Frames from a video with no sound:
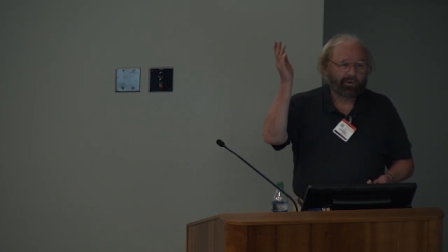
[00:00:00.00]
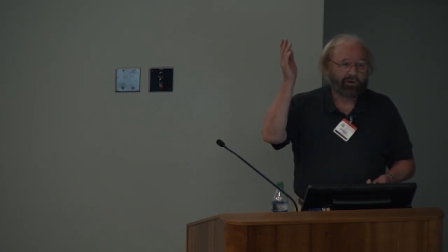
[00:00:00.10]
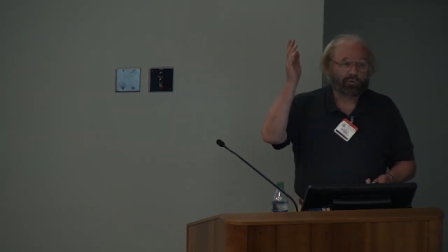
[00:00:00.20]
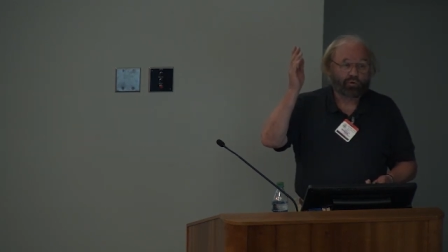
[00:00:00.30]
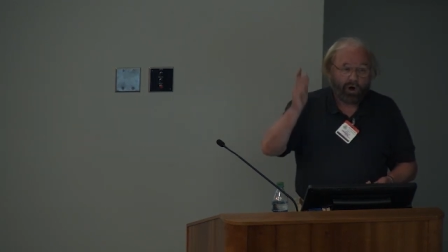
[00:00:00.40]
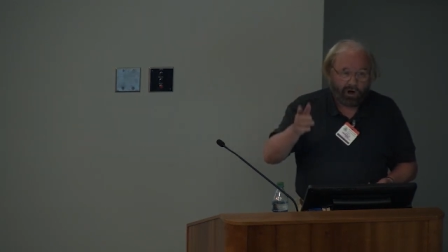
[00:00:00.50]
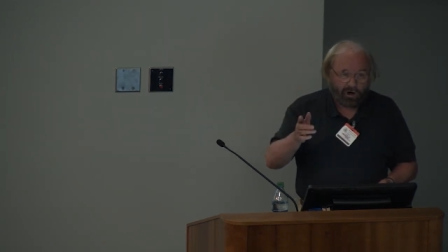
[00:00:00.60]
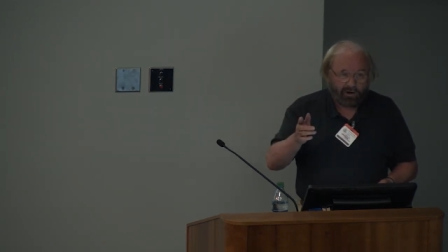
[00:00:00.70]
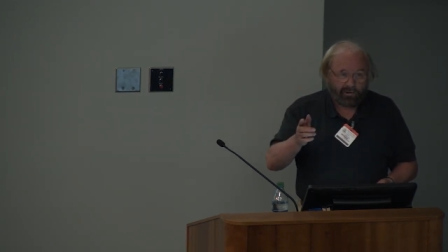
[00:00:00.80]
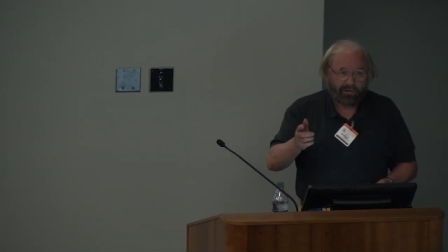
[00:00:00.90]
thing
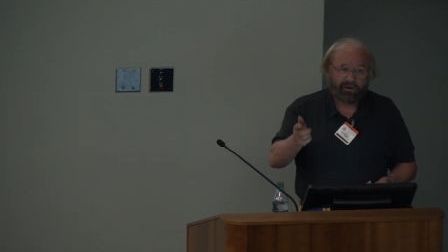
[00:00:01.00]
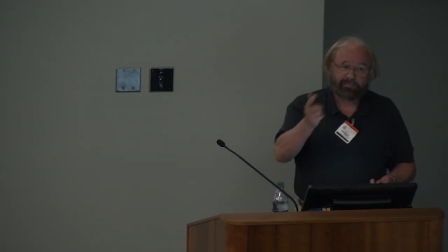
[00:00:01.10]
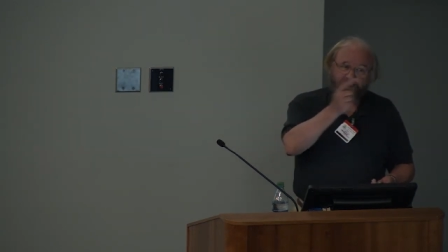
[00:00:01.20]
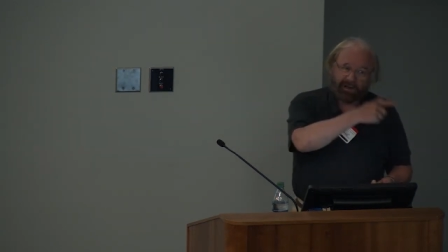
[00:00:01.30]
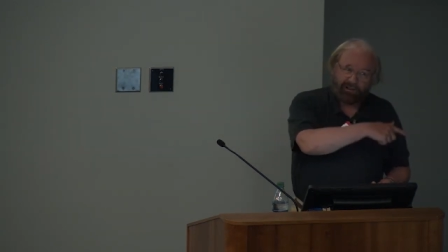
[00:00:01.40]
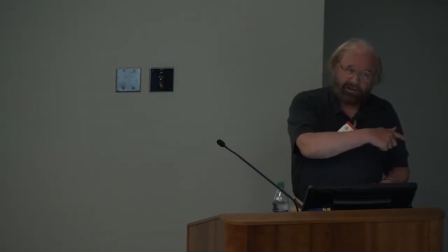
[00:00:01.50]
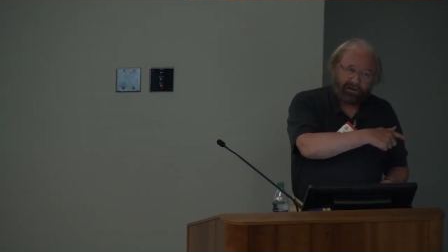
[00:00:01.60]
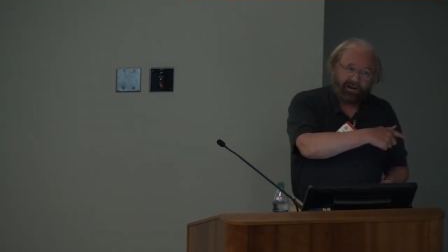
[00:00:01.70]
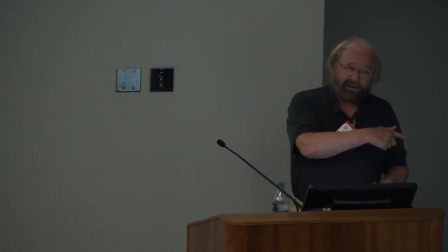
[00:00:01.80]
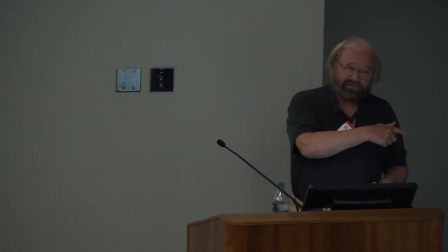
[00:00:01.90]
wrong that in the
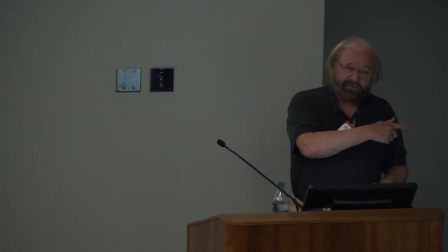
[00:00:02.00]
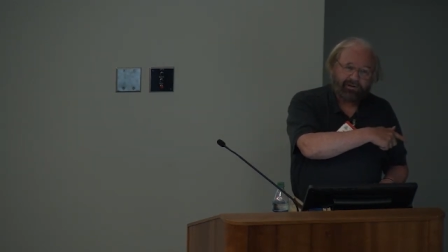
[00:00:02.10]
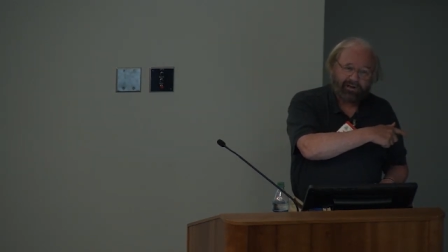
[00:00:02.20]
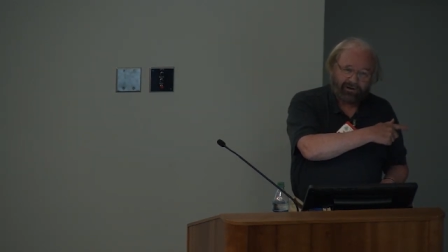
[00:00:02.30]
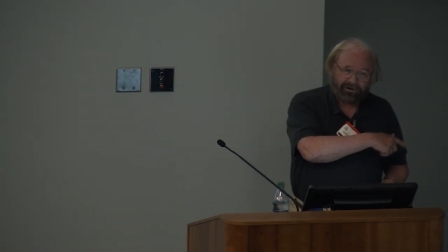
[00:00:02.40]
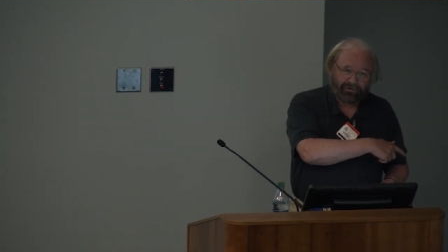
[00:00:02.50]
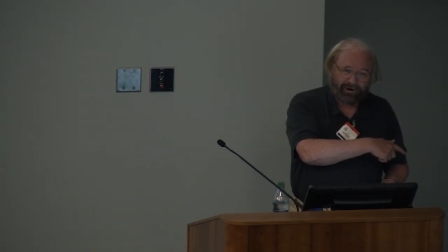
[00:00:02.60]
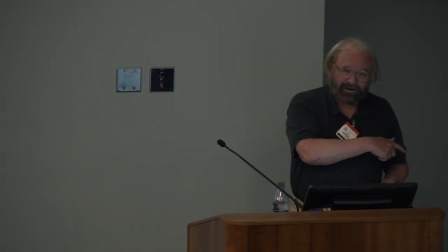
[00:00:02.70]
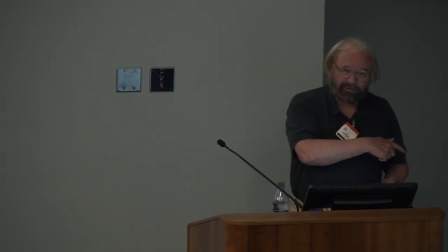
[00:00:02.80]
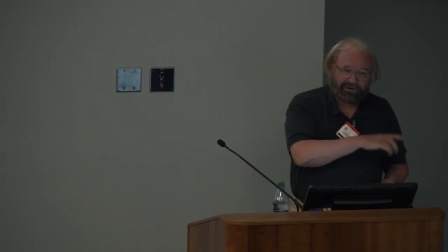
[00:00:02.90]
class they were getting
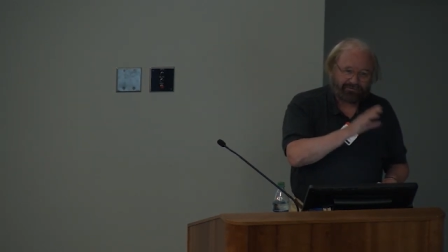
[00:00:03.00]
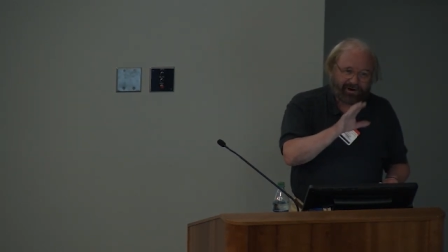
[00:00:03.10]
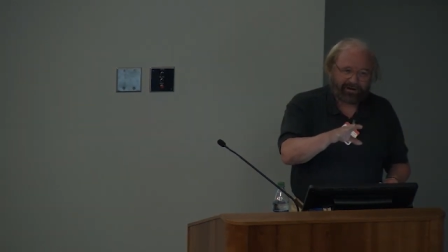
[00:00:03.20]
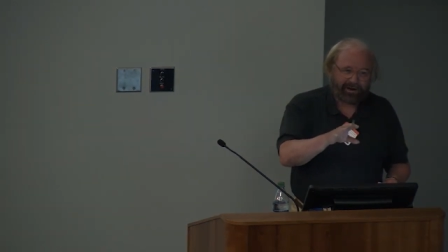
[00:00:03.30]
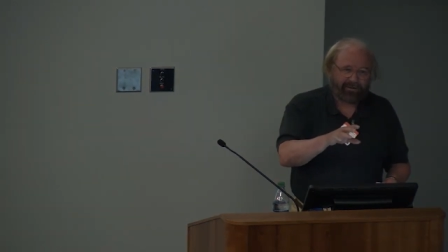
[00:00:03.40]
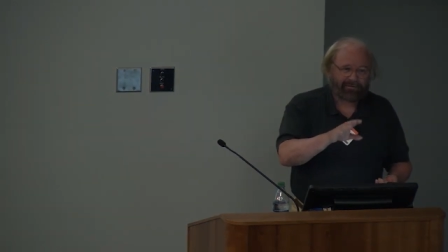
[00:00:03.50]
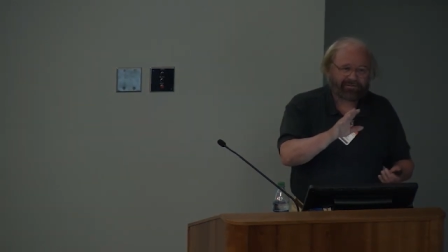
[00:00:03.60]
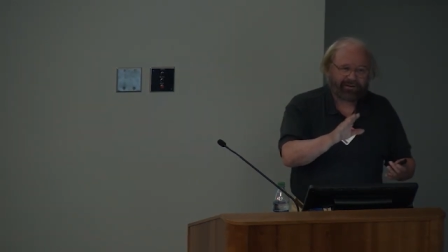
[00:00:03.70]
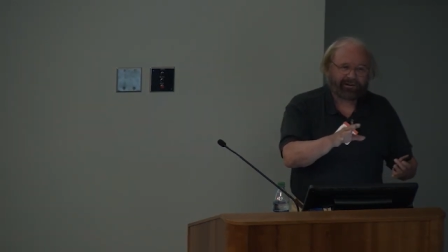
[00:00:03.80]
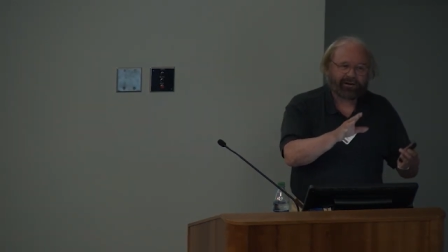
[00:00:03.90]
correct because right now they're
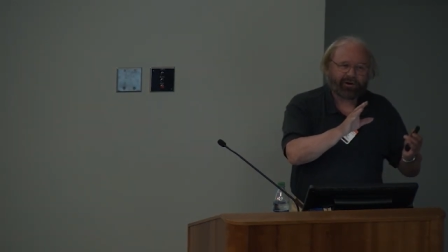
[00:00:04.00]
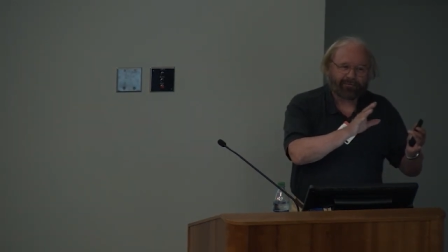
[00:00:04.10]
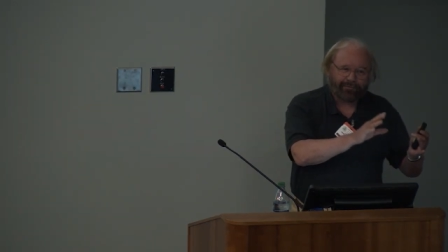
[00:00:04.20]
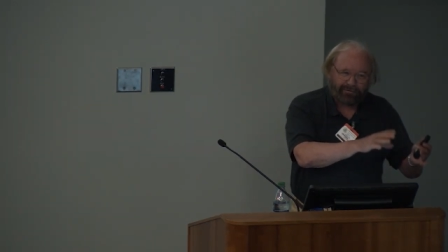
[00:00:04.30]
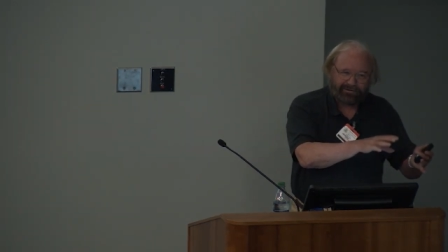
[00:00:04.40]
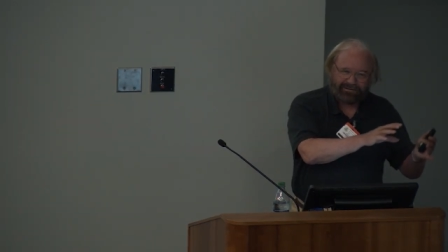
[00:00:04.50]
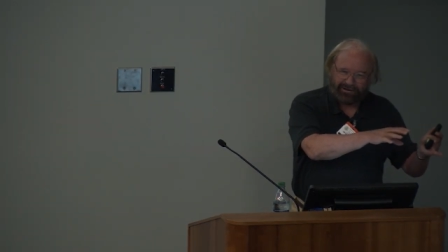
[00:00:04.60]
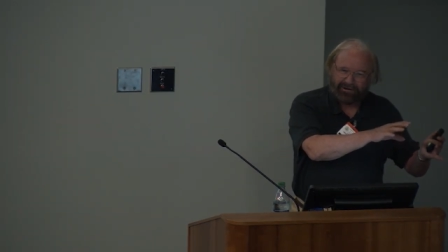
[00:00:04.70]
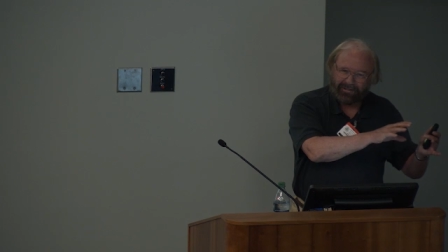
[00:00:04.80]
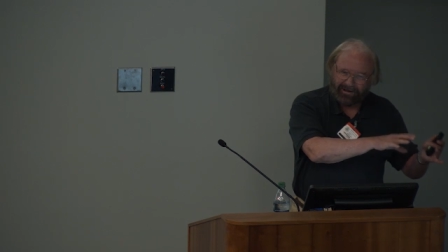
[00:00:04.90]
suddenly not
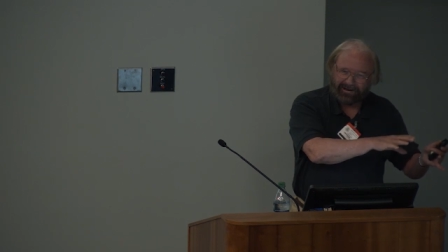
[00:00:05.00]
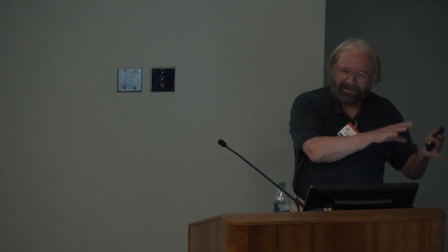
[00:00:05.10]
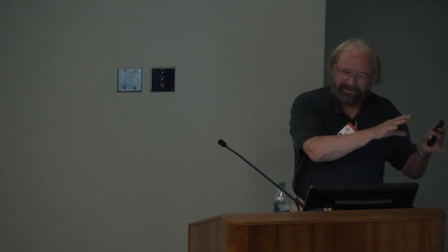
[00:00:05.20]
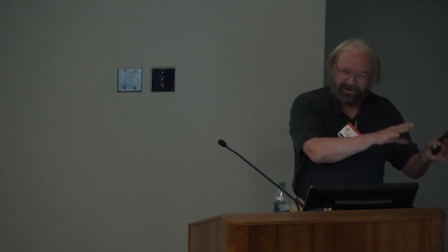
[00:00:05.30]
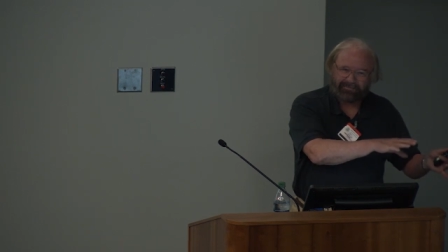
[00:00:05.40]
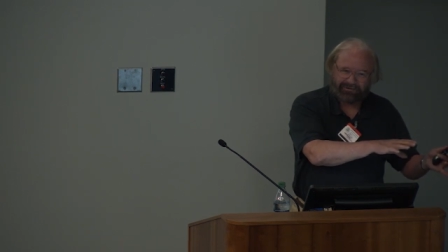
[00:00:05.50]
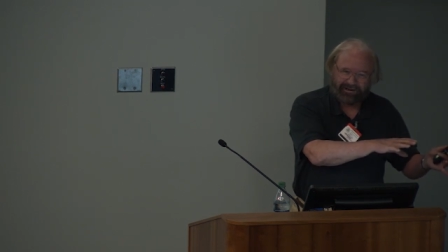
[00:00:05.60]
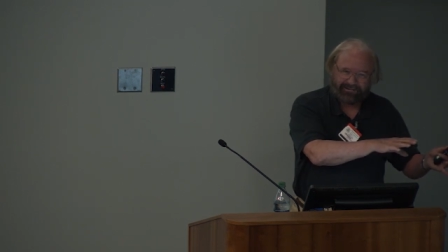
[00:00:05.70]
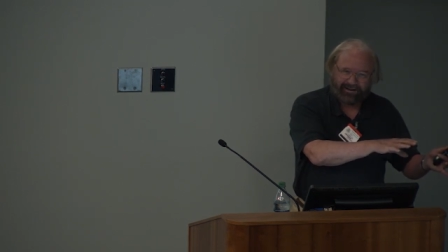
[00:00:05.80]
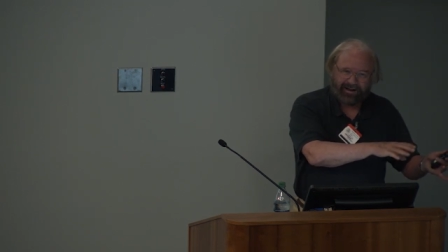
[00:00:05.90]
focusing on that as an
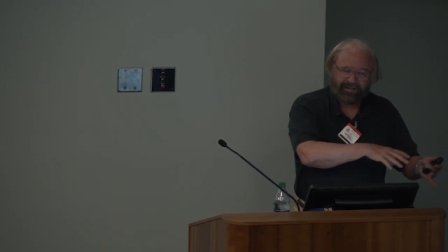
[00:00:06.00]
object.